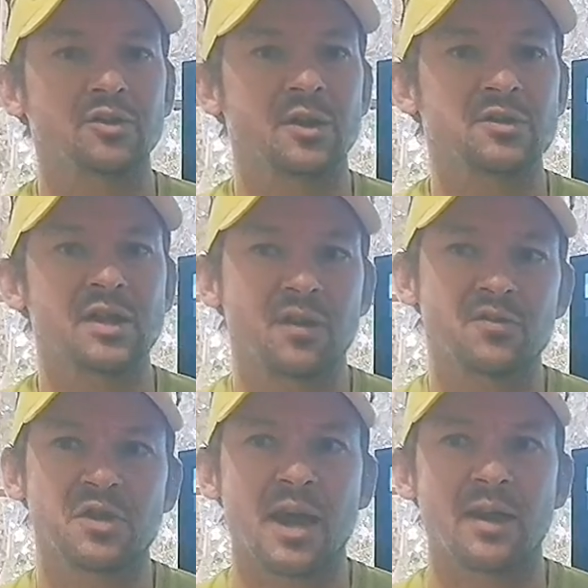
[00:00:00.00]
So instead
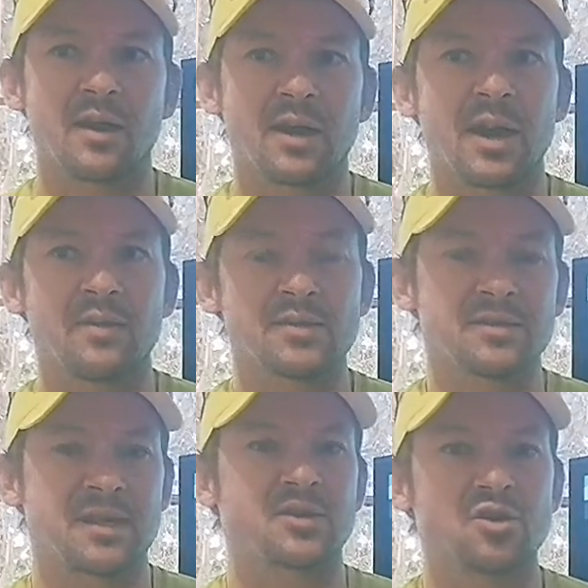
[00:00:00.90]
of saying, okay,
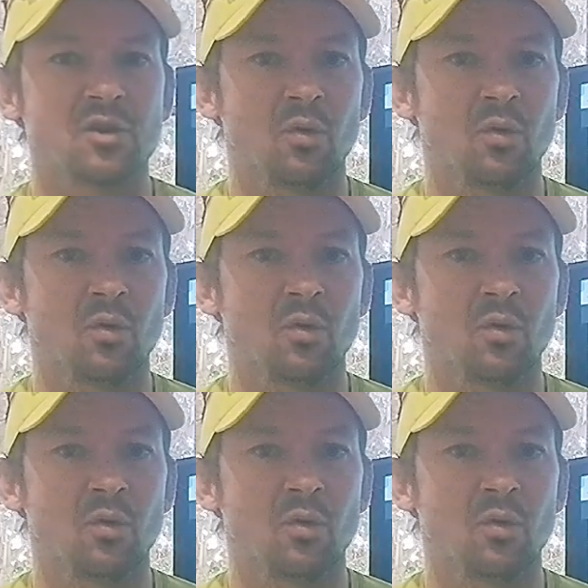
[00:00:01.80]
this is into